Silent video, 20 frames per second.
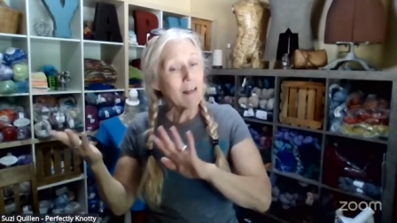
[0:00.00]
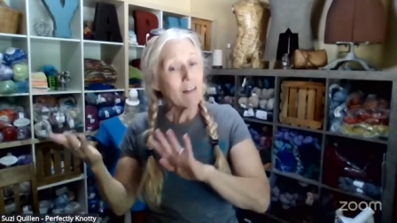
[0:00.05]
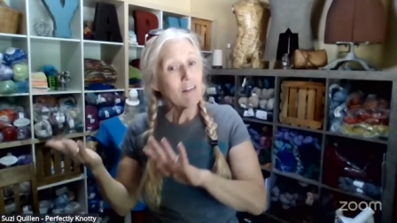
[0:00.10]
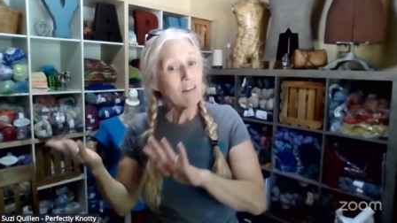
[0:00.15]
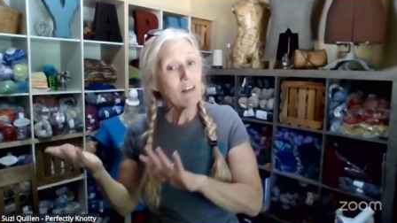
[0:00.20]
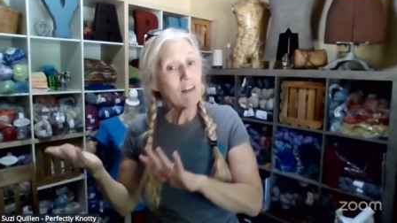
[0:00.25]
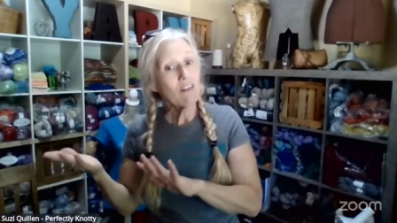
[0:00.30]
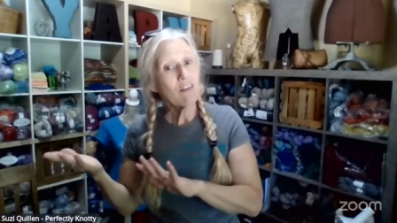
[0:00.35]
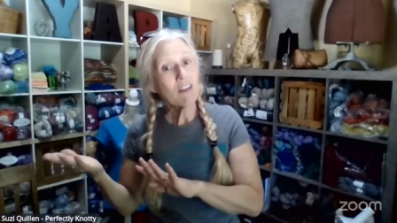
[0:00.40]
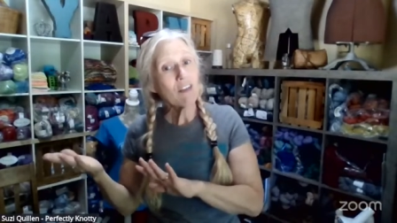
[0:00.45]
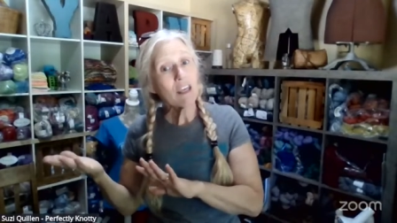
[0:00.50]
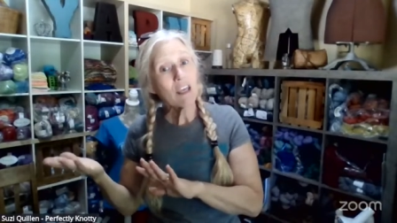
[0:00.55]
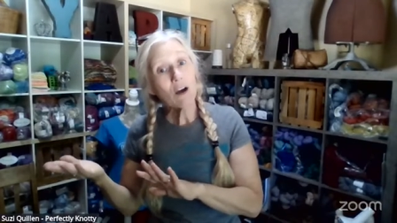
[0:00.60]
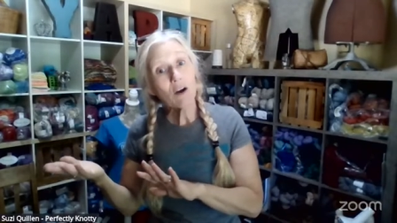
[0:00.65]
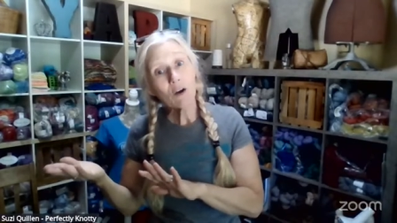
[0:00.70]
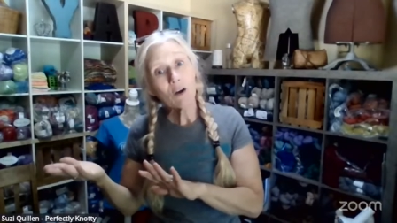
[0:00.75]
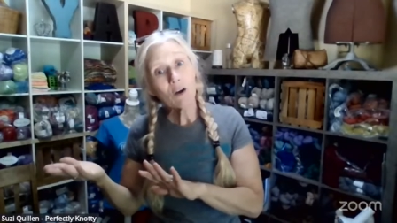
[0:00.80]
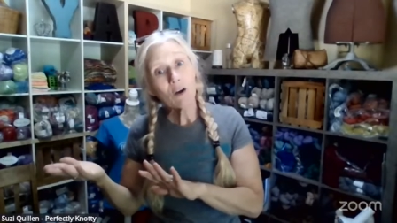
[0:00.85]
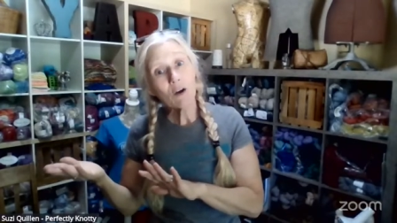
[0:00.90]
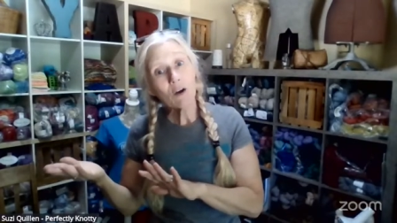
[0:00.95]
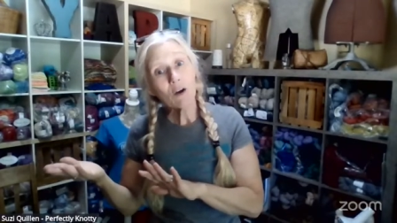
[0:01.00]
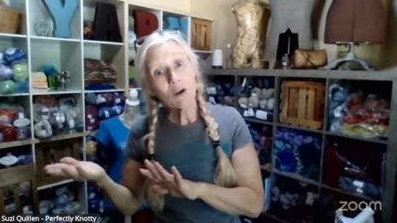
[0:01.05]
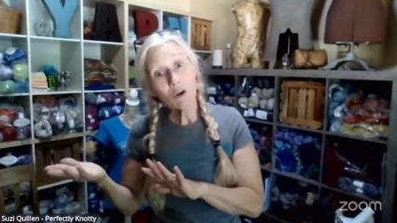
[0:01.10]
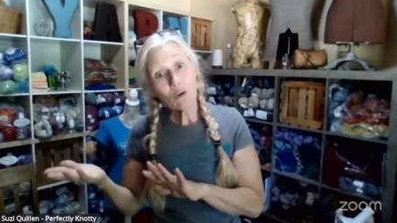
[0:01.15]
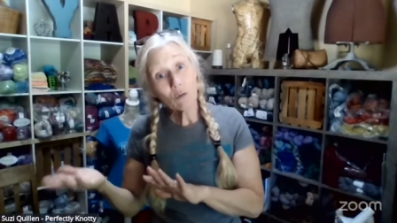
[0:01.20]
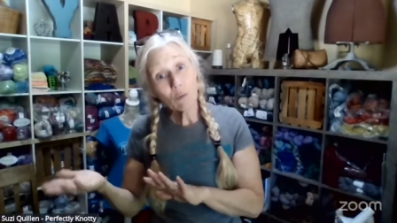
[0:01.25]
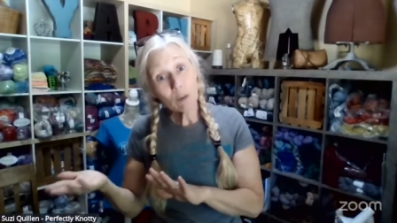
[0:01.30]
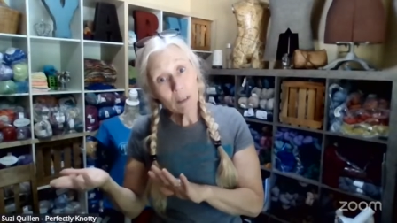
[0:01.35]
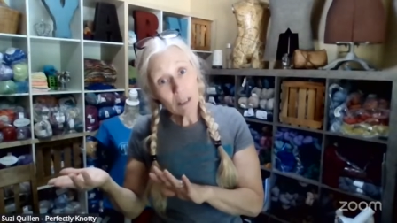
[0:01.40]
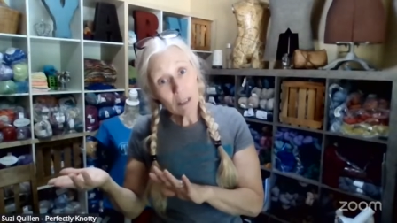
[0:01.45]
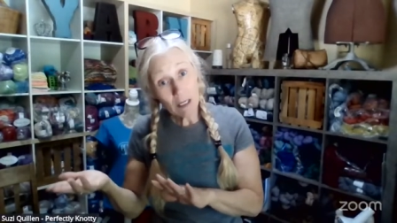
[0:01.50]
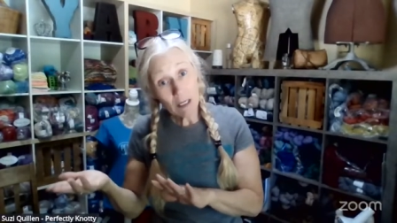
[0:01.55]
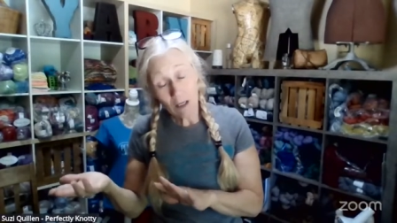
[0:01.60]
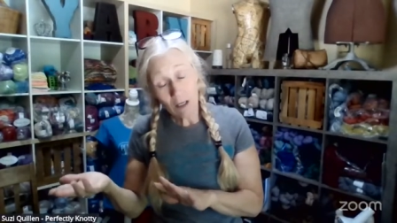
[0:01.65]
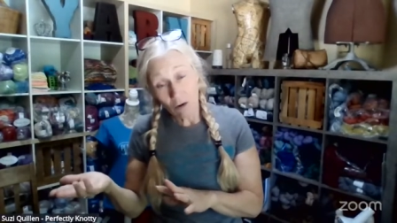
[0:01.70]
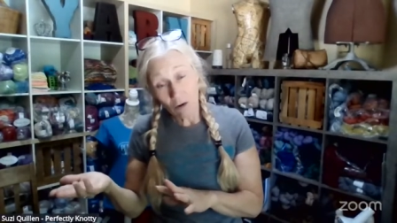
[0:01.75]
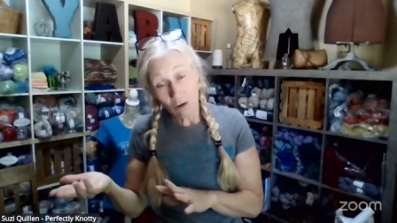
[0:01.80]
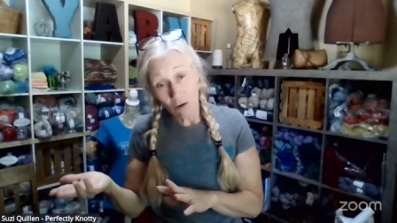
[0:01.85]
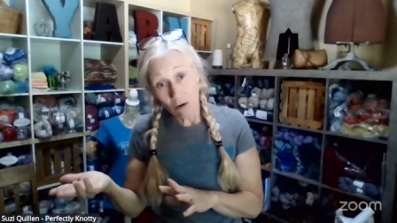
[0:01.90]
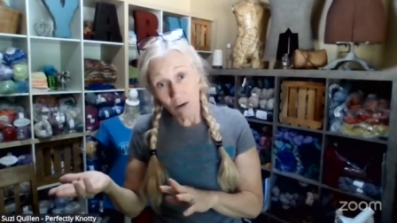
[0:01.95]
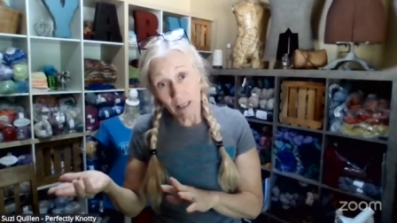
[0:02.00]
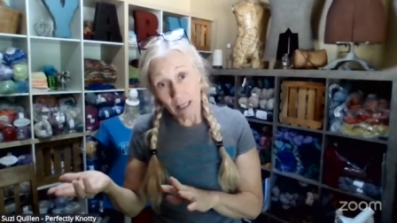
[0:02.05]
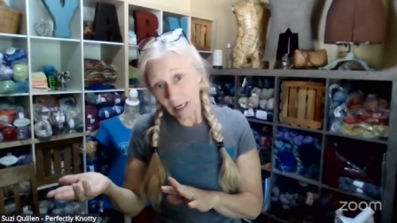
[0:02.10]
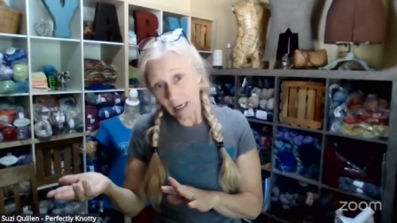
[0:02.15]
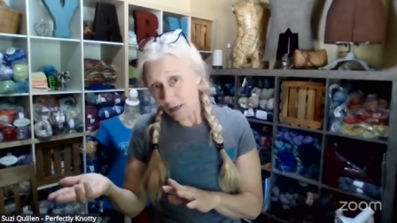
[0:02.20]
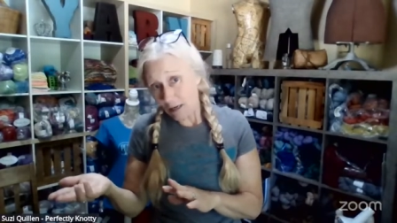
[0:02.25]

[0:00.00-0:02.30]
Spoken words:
than the acrylic yarn that I used